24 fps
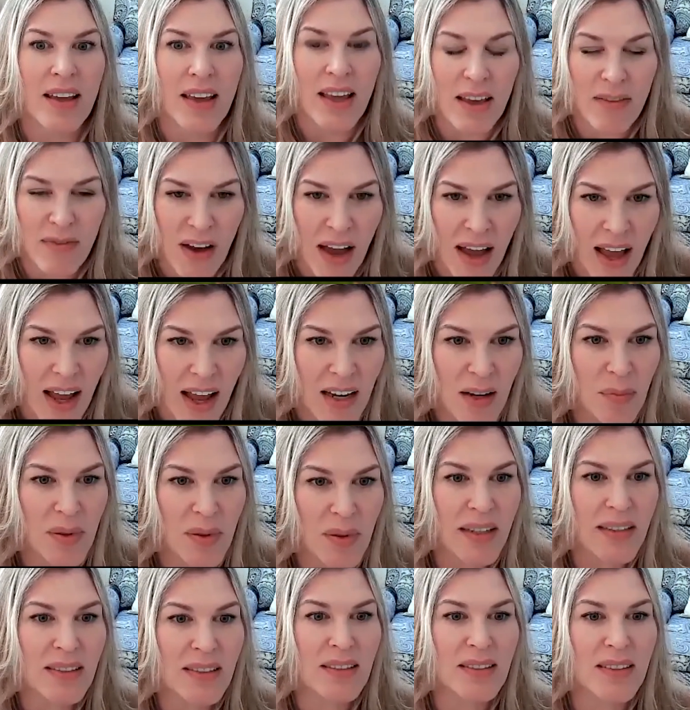if I had to
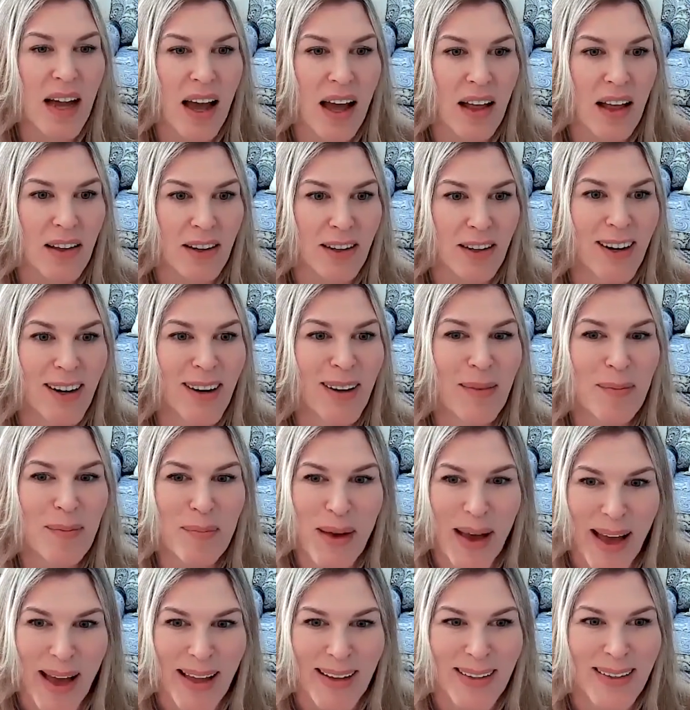place a dollar
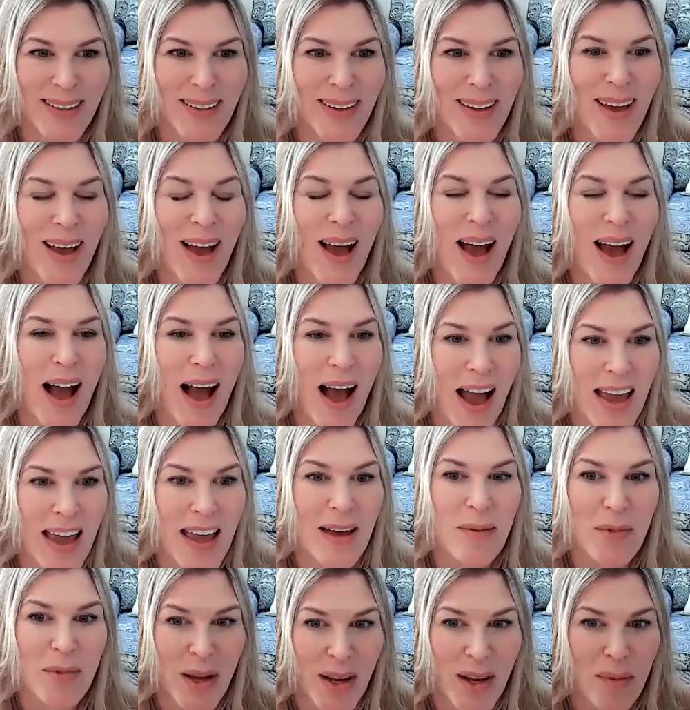bet, I
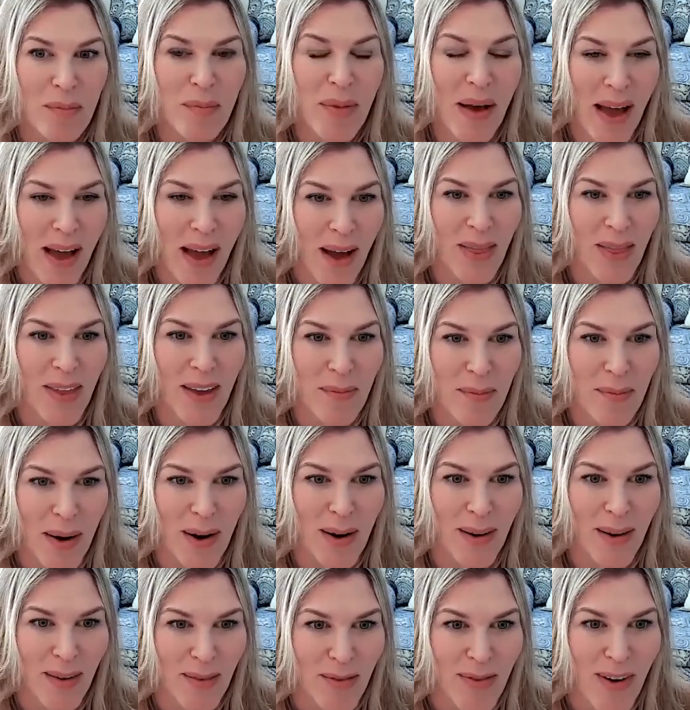am going to bet on the
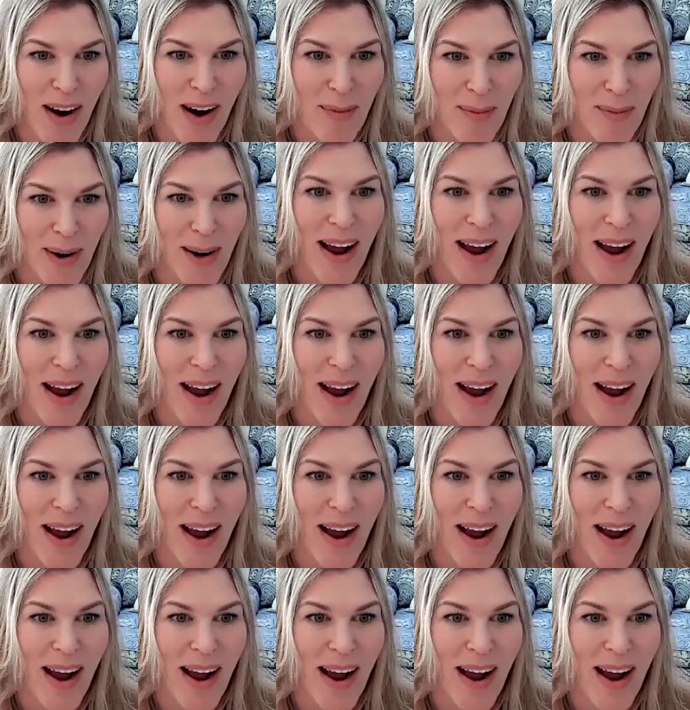American farmer.